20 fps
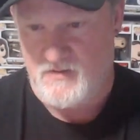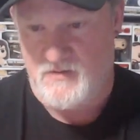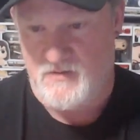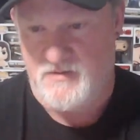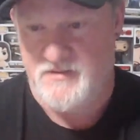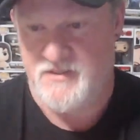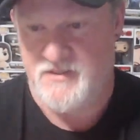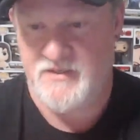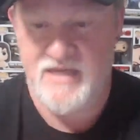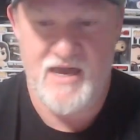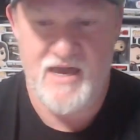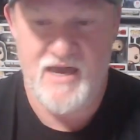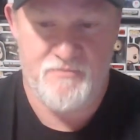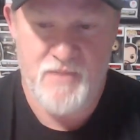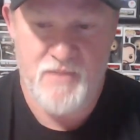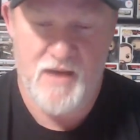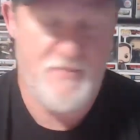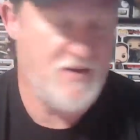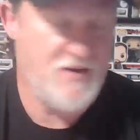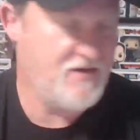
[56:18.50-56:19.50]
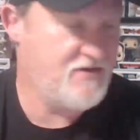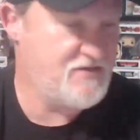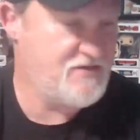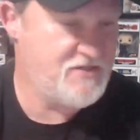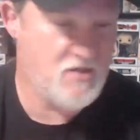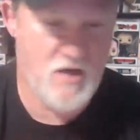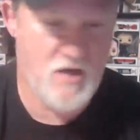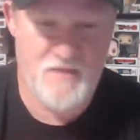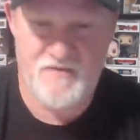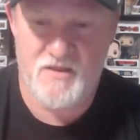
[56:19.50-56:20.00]
So yeah, Pop Hunters,
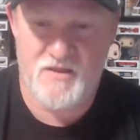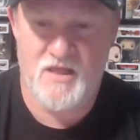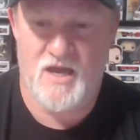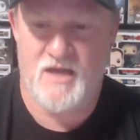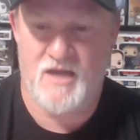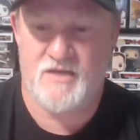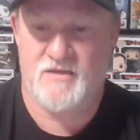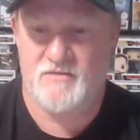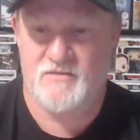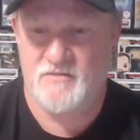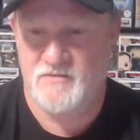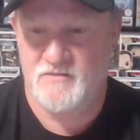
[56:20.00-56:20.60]
you're on the clock.